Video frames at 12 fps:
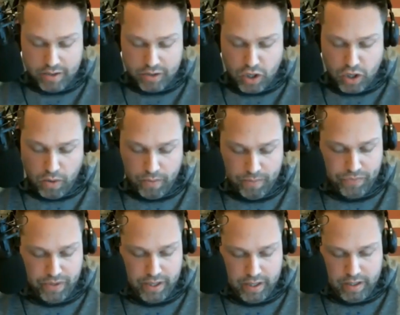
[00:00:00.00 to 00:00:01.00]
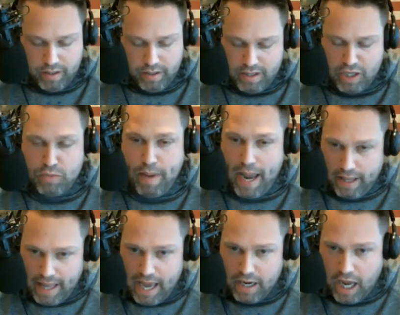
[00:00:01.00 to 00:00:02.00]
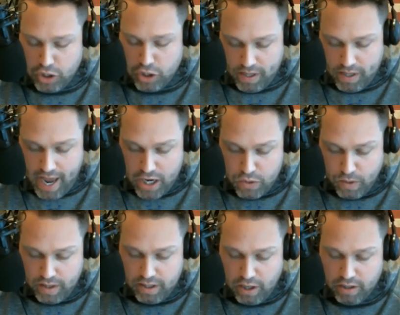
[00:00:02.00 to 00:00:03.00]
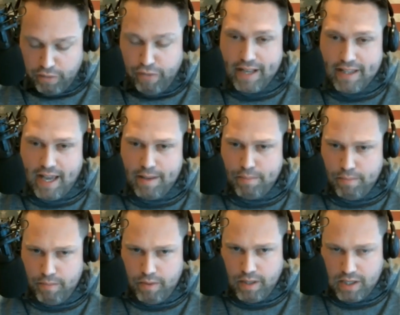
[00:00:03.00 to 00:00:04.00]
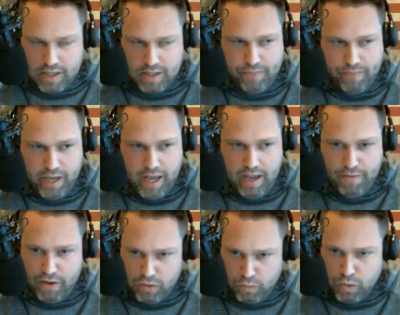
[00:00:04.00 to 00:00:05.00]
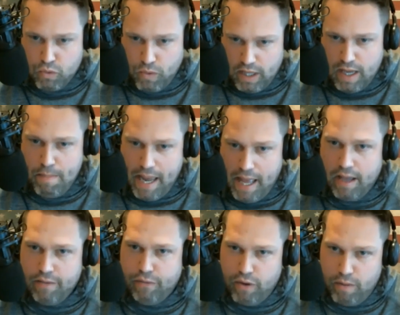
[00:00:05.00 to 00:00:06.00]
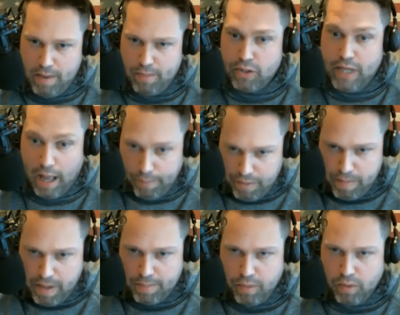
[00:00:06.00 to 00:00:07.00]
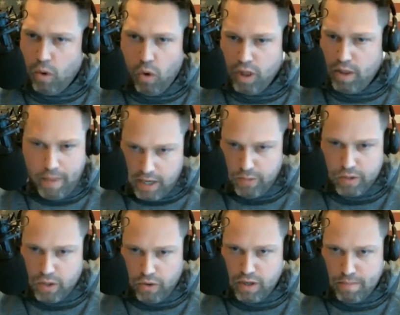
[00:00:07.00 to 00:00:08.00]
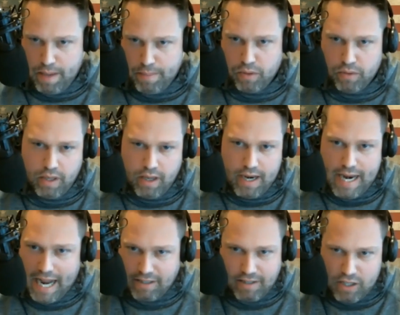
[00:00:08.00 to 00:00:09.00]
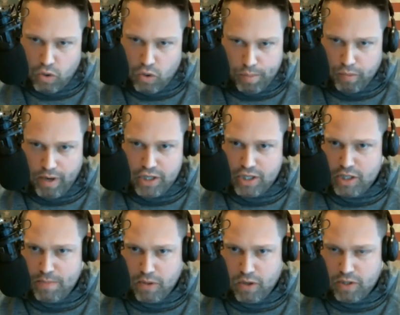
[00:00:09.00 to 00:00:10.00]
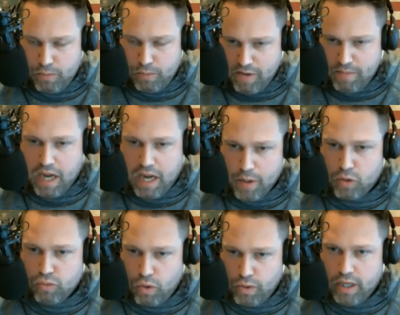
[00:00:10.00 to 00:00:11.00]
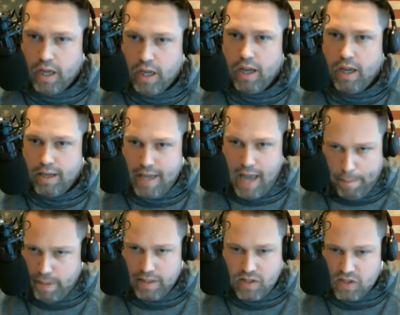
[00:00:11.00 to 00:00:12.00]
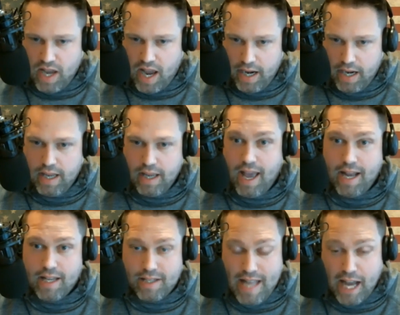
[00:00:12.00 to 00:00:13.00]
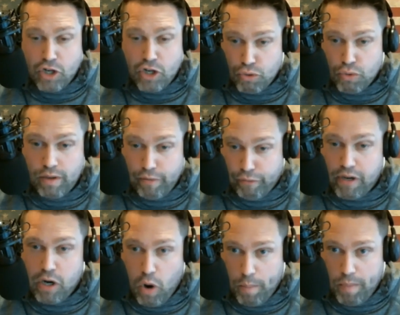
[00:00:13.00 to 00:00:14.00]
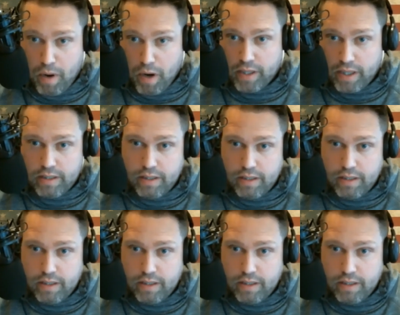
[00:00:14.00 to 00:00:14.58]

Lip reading: so this bailout, I just want to end with, the fact that, listen, if it was really a bailout for the people to help the people, all the money would go to the people, not to these corporations, because we have become a crony capitalist society, and it's not a true and free open market.